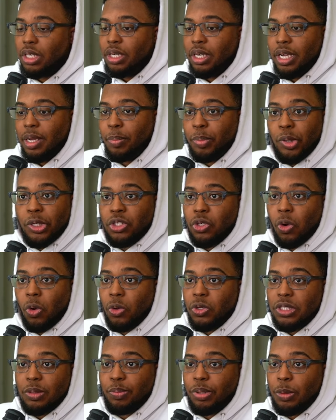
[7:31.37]
It puts
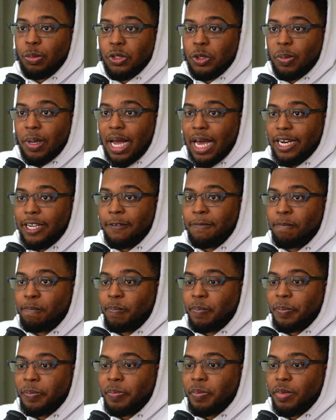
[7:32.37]
holes in people's body.
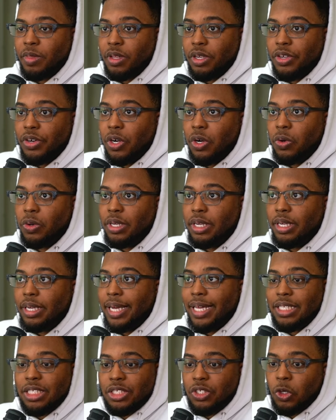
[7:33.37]
You know,
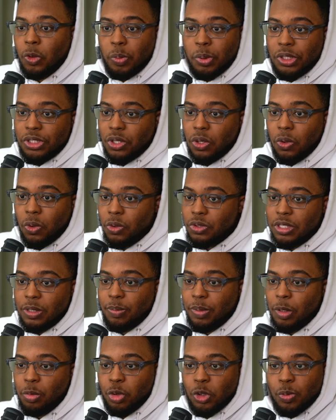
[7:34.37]
it still puts holes in
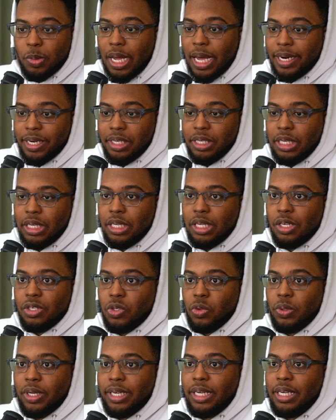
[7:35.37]
people's body.
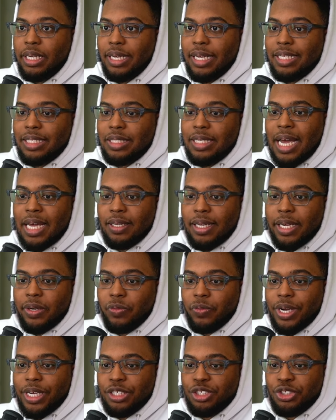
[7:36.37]
So like, it's not like
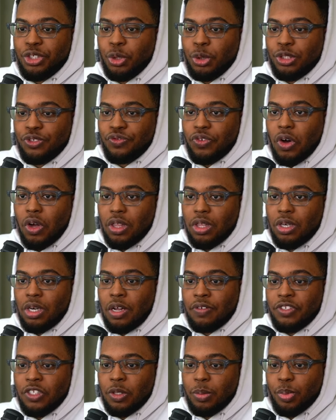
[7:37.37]
Ratio's falling
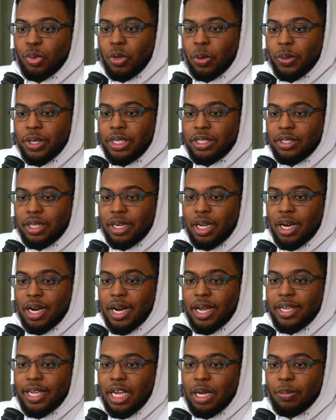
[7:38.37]
off to the point where he's like, ah,
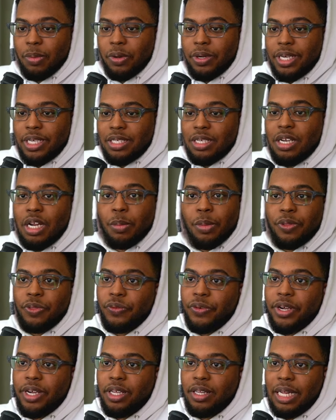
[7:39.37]
yeah, bro, he's in number
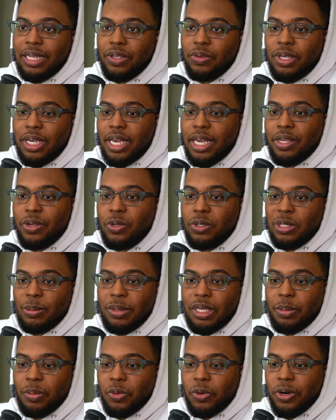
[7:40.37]
three. Like you can't use him
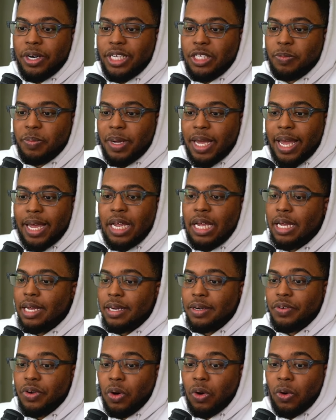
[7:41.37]
anymore. He's bad.
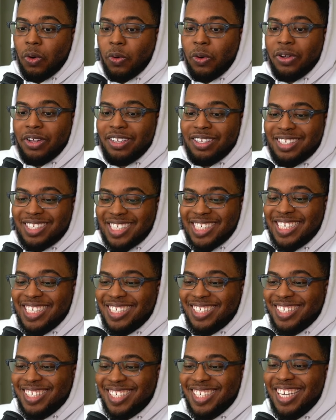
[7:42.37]
No, she's
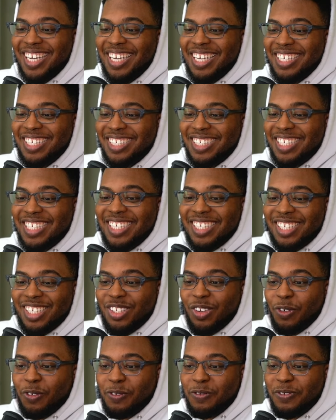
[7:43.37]
just, she's
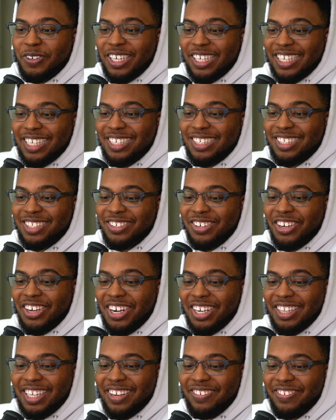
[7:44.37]
so fucking
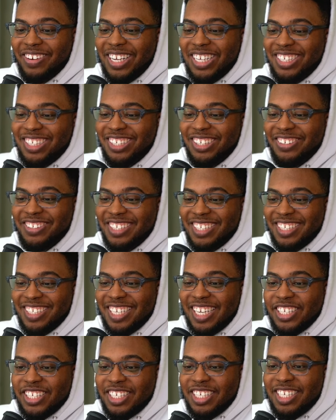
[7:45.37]
strong that Ratio just
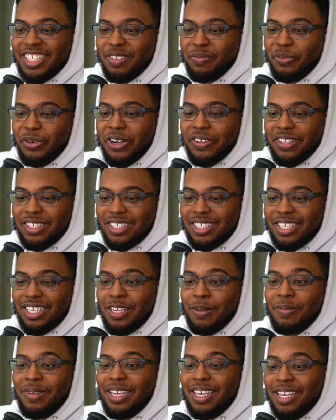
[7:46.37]
doesn't need to be on the
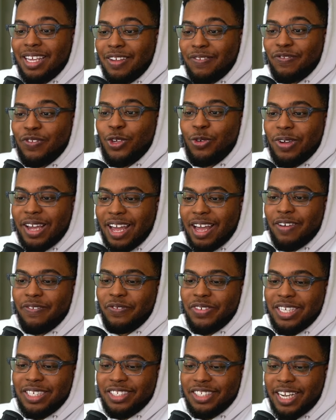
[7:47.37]
team if you have
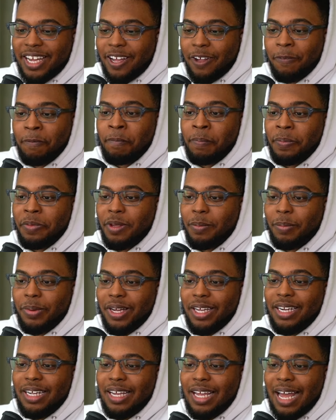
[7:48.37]
Fei Xiao.
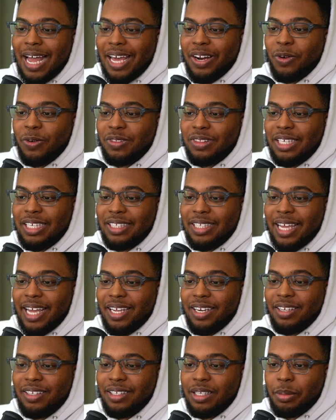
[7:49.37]
But I don't think
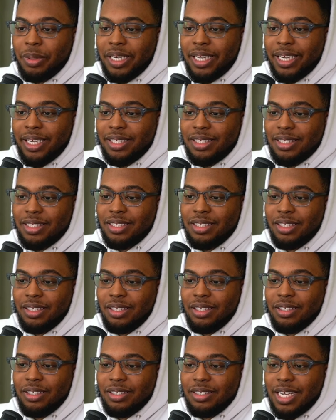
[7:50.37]
that eliminates
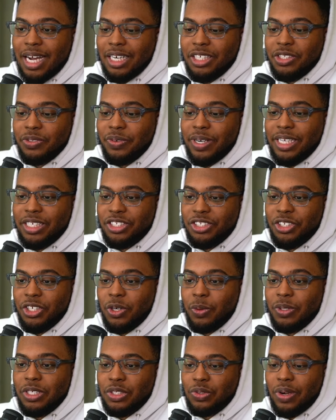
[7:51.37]
Doctor
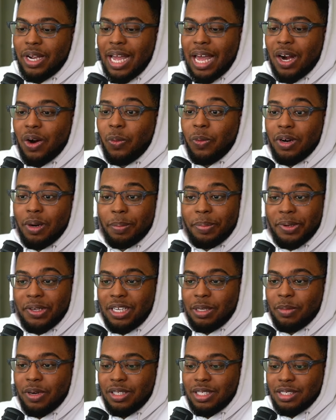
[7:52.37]
Ratio, which is why I don't want to put
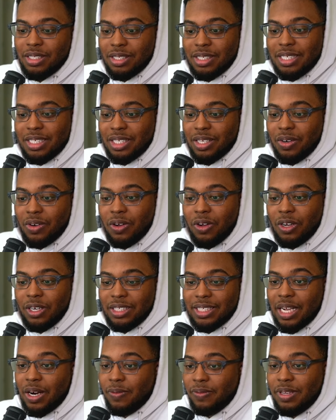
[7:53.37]
him on this list at all.
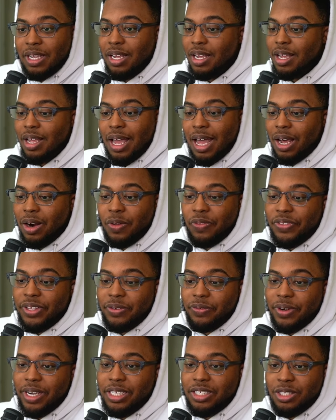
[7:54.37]
Cause I don't, I don't
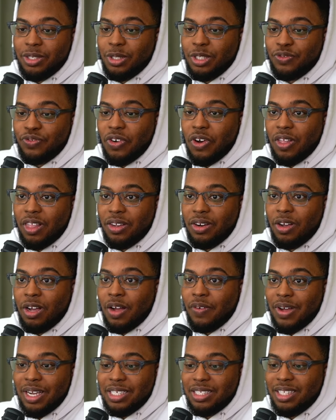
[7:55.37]
think Ratio's falling
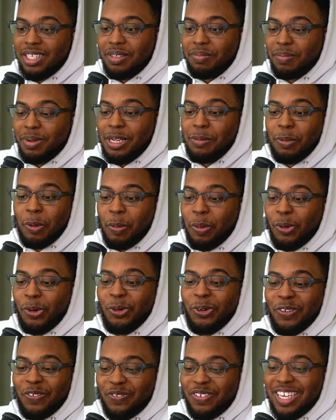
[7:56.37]
off. I just think people
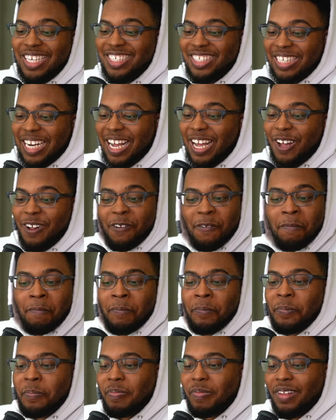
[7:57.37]
pulled Fei Xiao
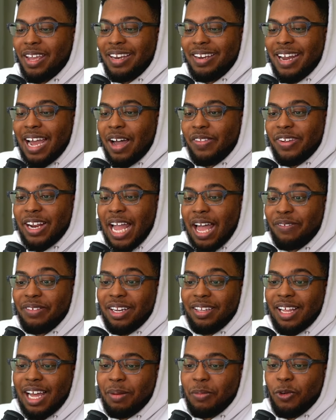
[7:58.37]
and now they're having
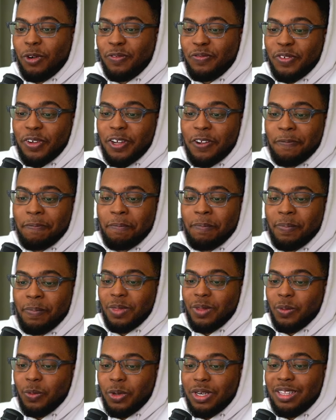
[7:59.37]
a lot more fun
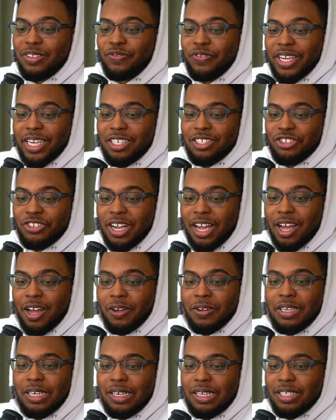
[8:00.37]
with Fei Xiao.
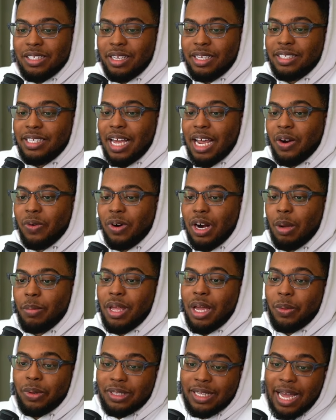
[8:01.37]
So that's kind of where I'm
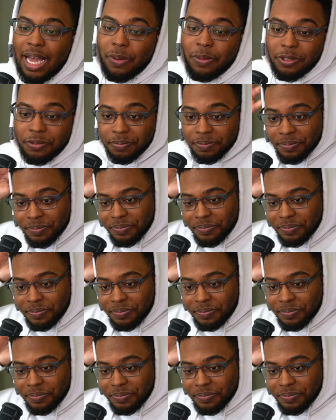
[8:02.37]
at with that one.